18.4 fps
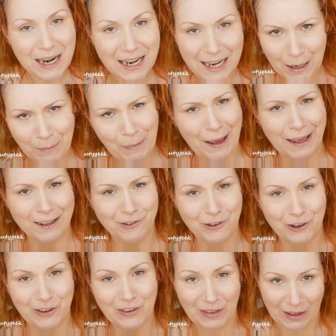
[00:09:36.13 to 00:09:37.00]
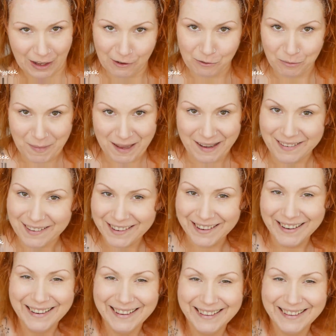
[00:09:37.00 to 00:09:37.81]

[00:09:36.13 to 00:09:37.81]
little patches that you've missed.